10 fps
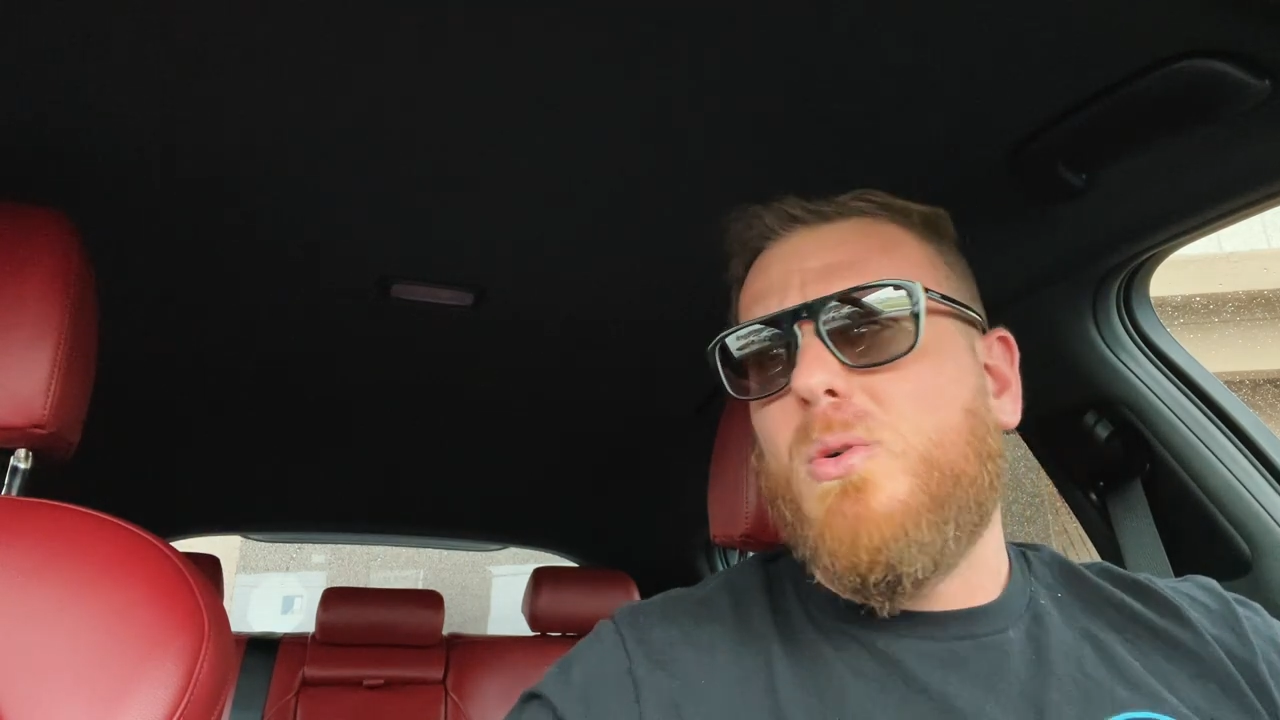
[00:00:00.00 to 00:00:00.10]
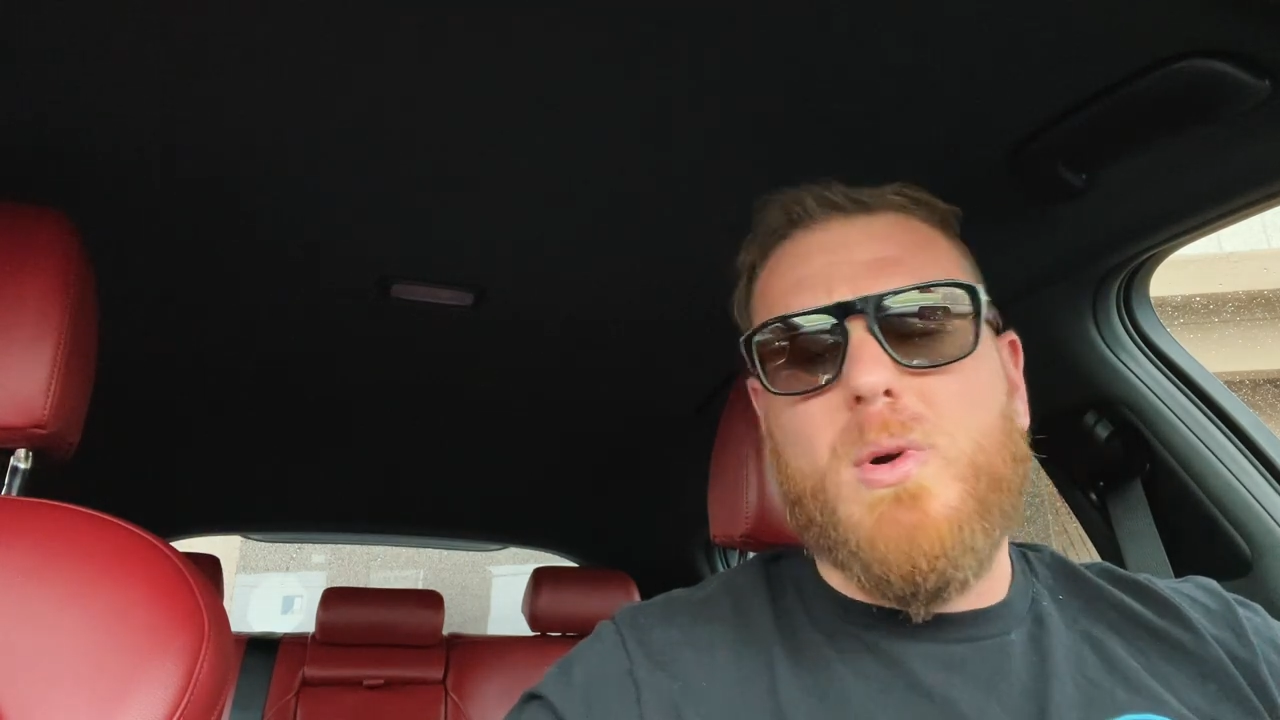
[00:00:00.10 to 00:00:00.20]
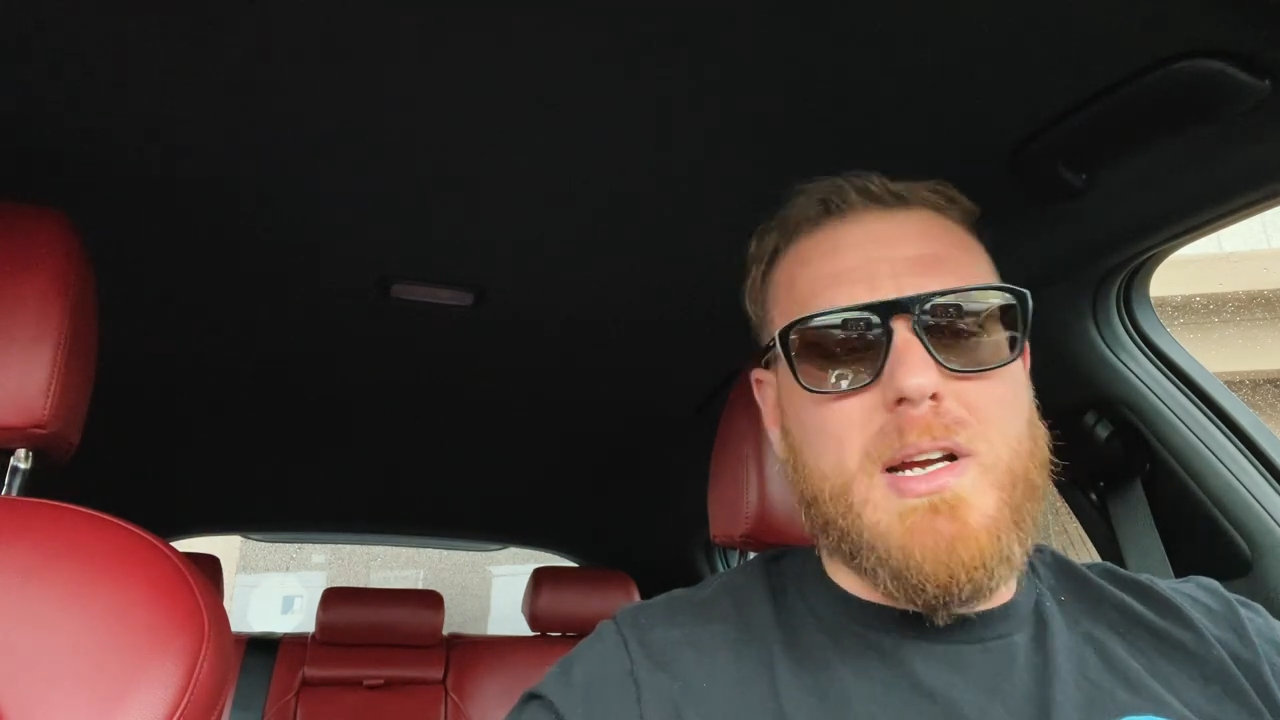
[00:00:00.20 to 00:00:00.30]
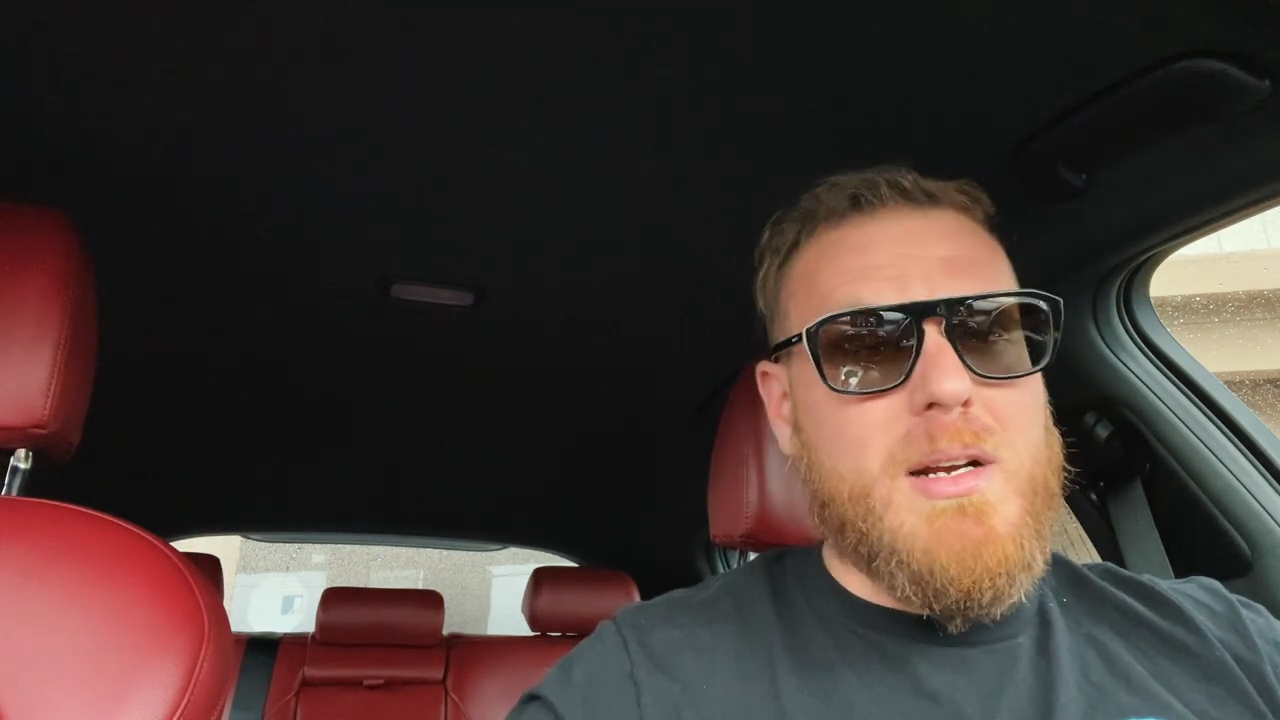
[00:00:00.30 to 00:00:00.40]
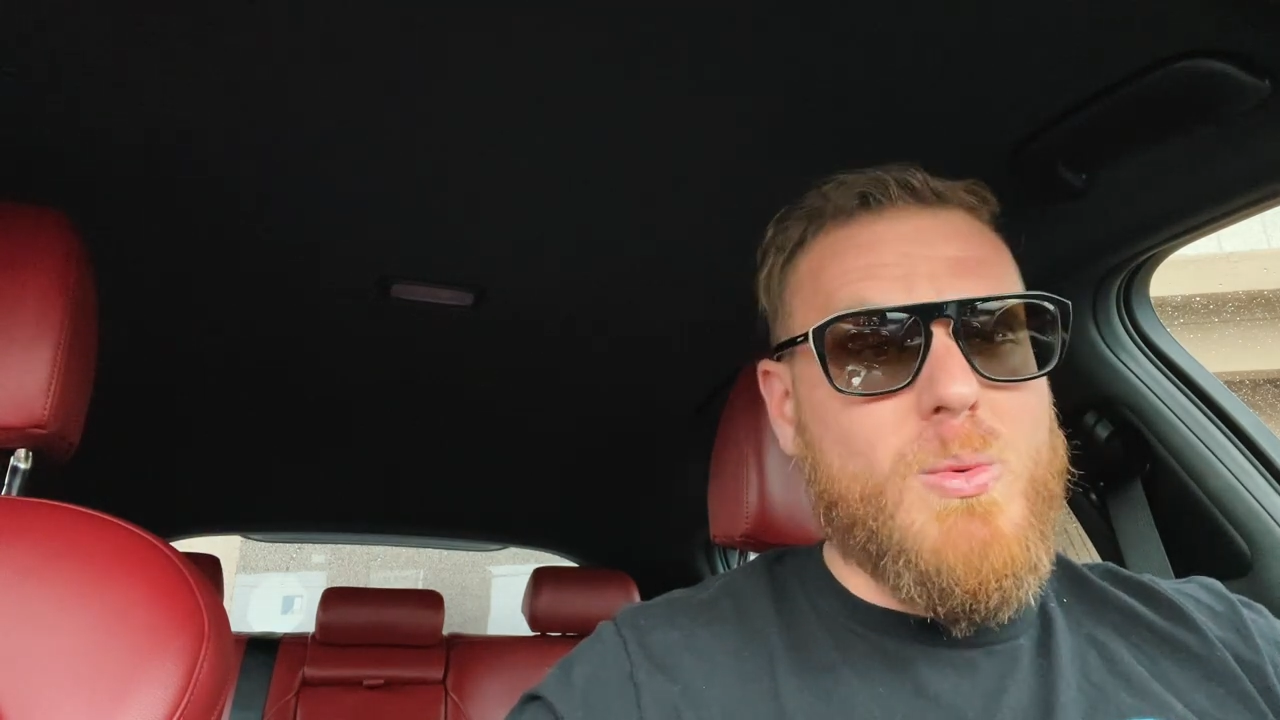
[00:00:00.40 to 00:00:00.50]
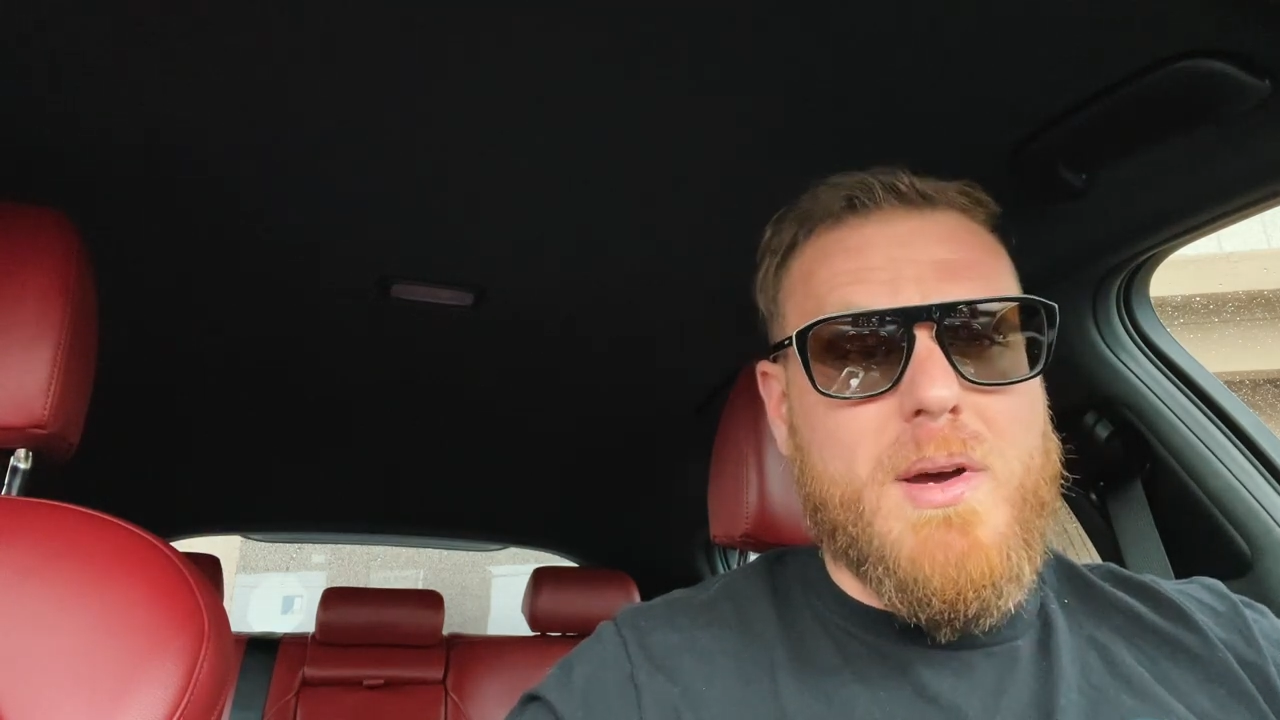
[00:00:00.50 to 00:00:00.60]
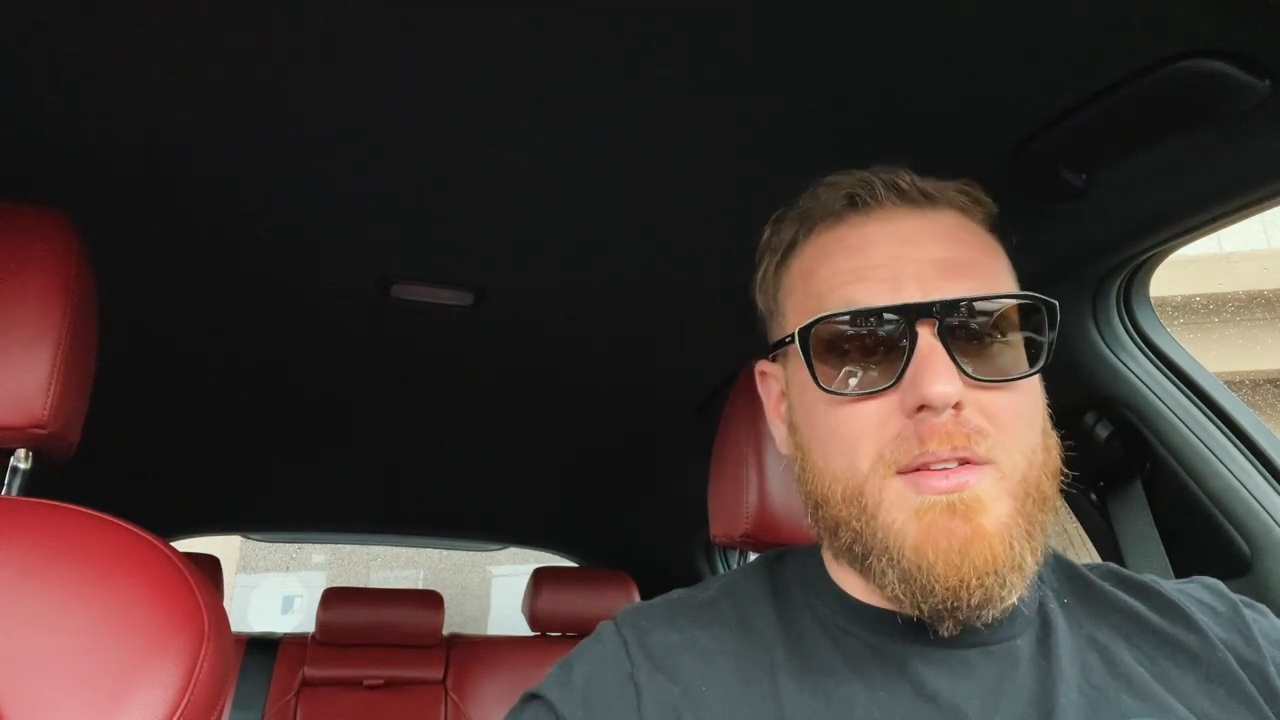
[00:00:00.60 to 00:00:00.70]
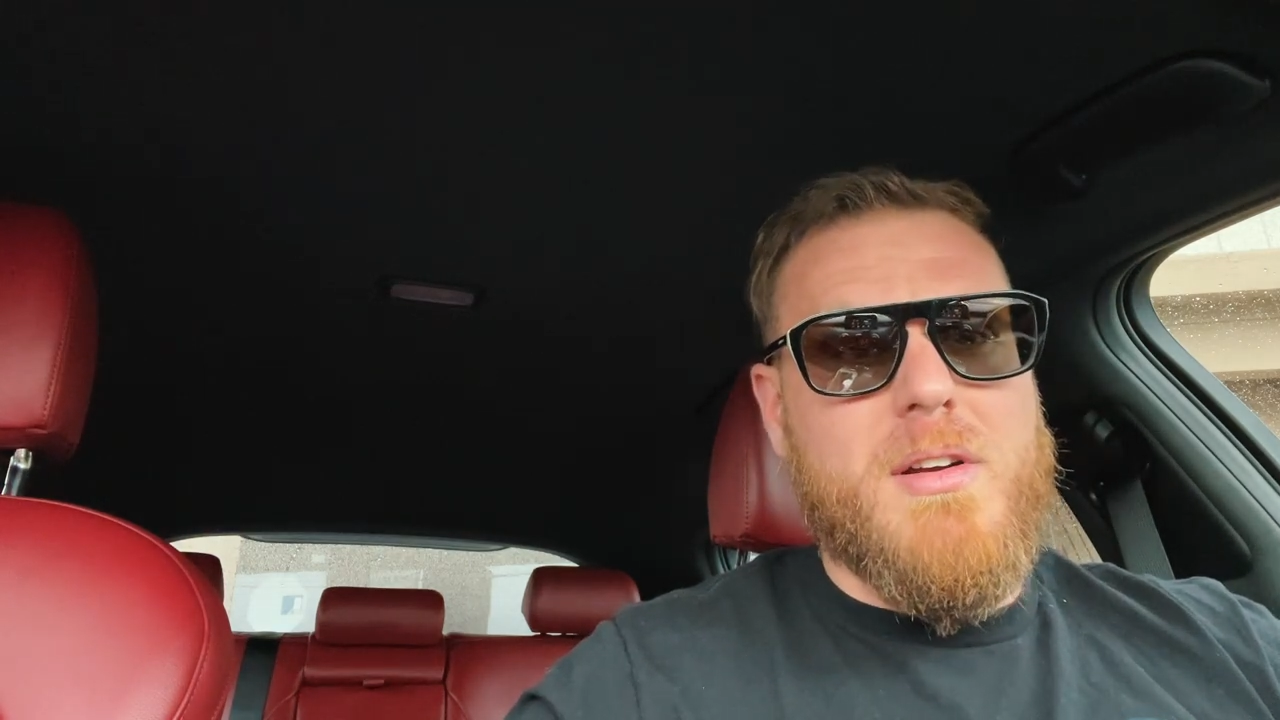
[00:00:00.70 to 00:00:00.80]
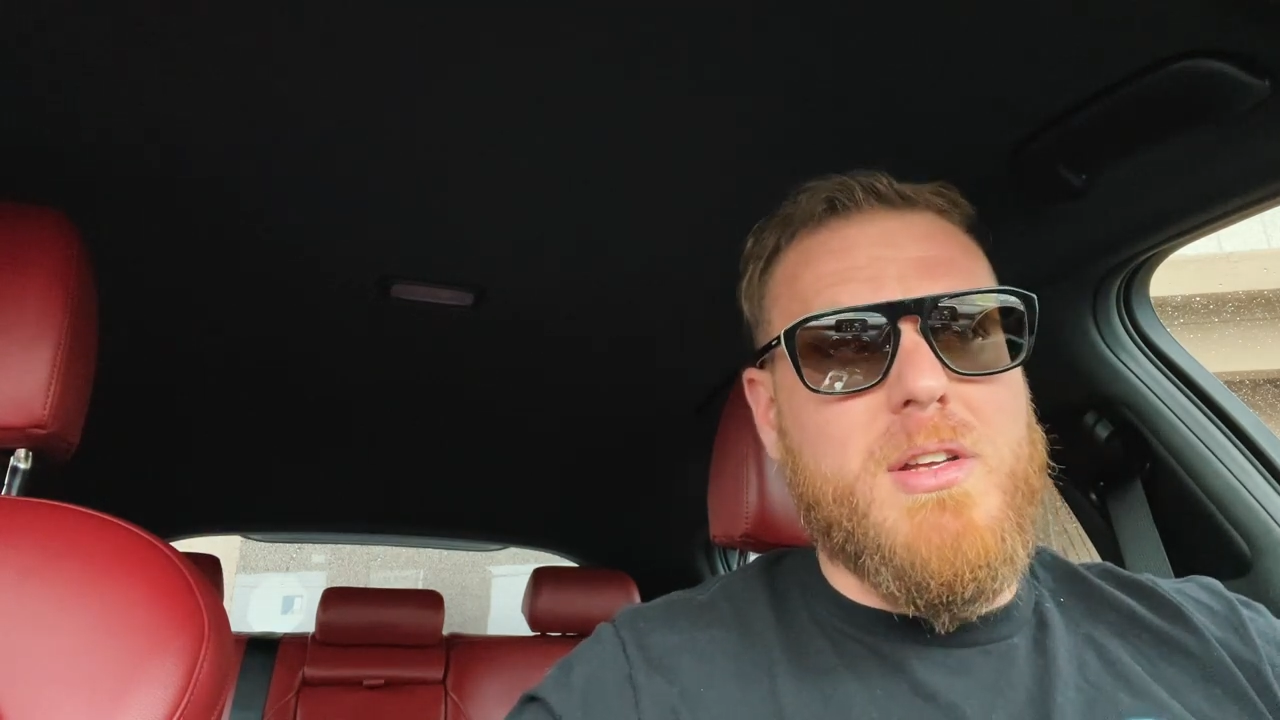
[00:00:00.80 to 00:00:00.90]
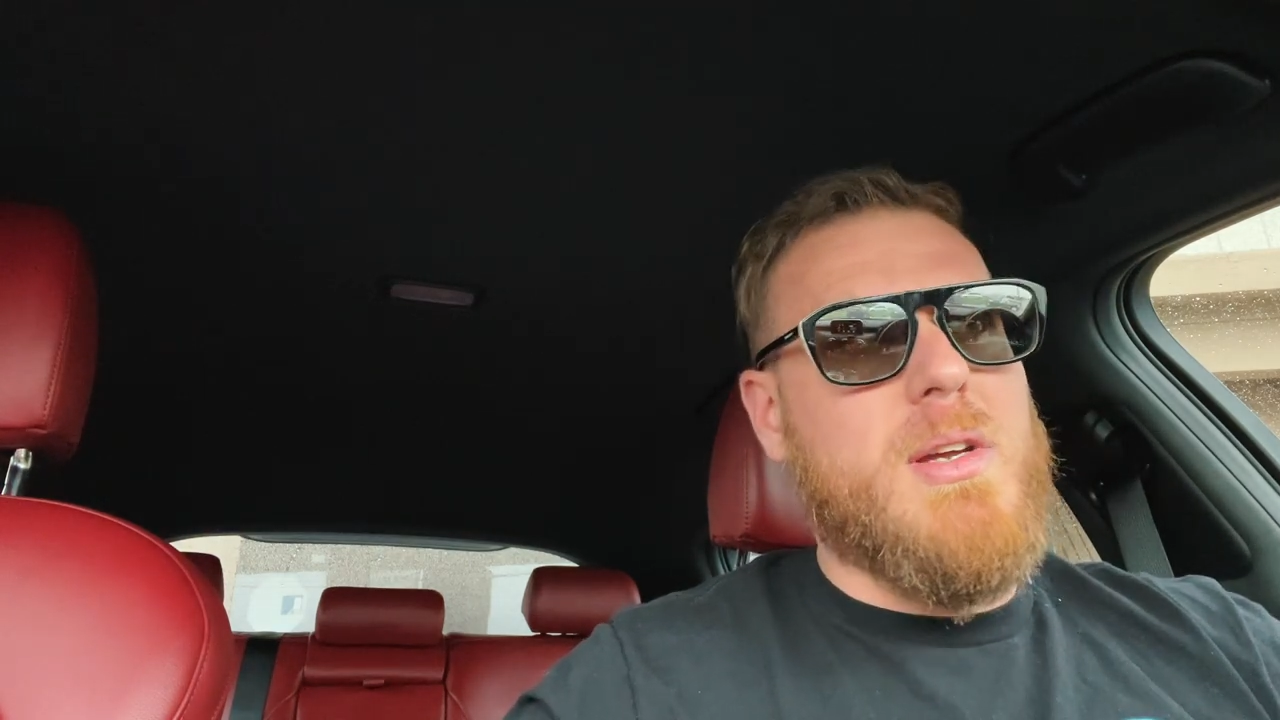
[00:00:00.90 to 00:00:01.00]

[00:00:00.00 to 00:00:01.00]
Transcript: What kind of weather are you